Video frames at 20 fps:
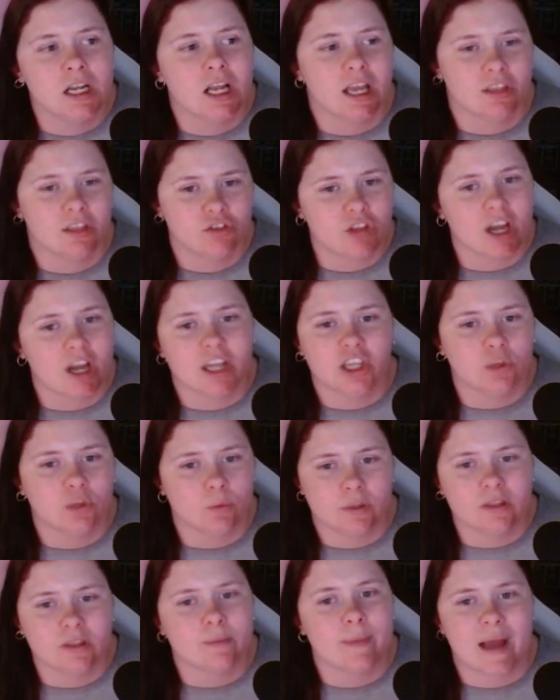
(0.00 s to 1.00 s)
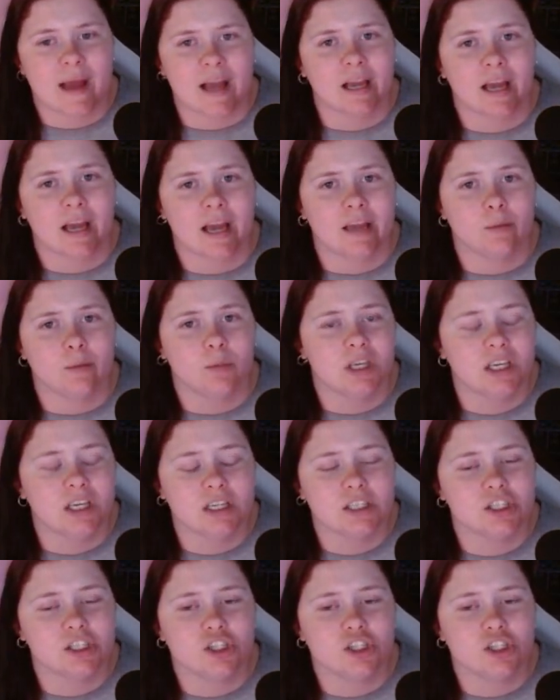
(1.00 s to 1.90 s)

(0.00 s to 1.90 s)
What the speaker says: and thought you were the bad guy, because